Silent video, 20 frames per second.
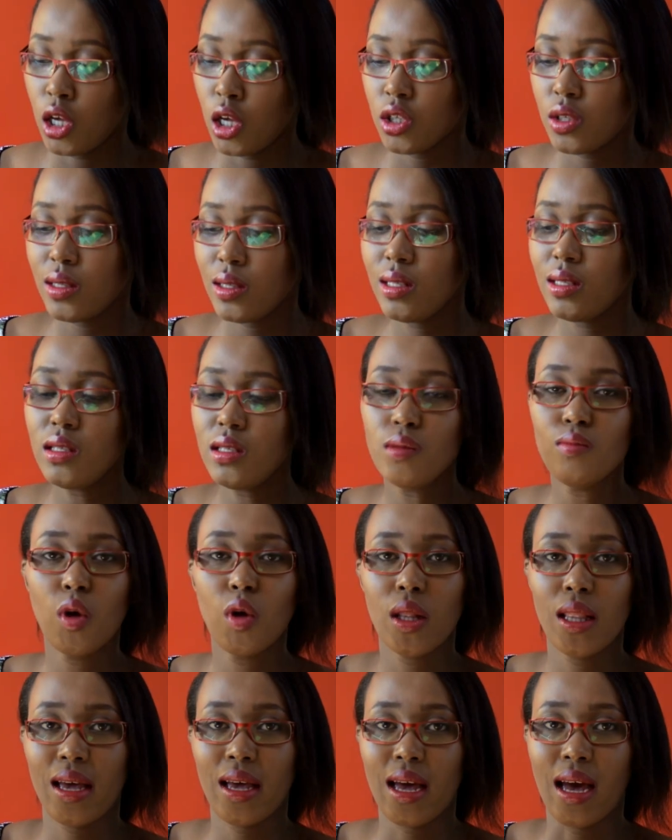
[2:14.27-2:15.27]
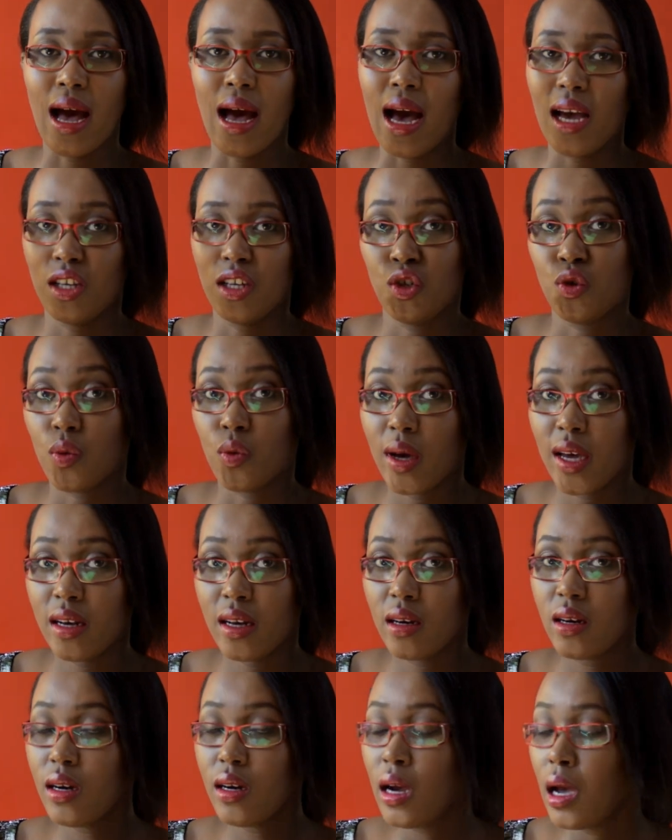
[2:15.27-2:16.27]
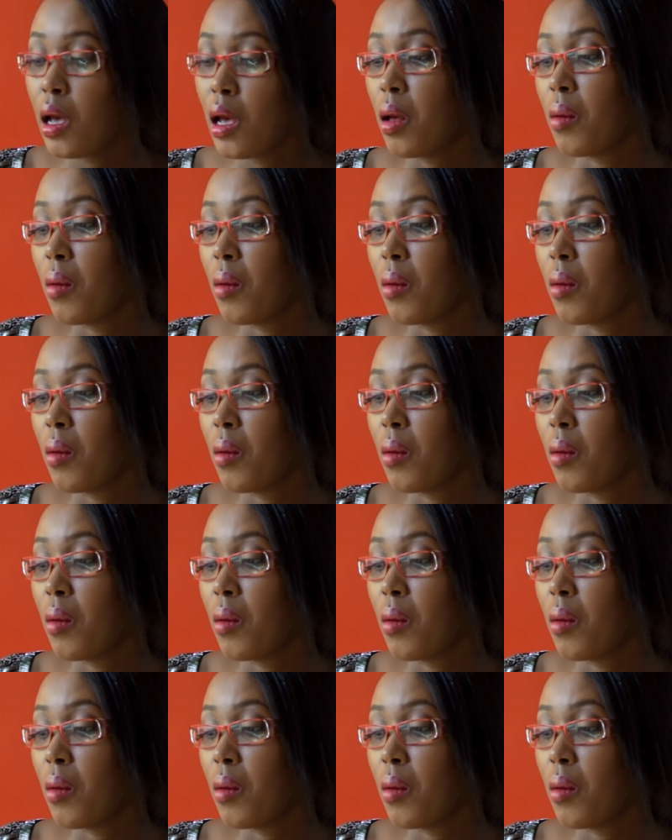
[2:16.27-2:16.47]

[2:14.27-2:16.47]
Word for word: So this is more like a hydrator,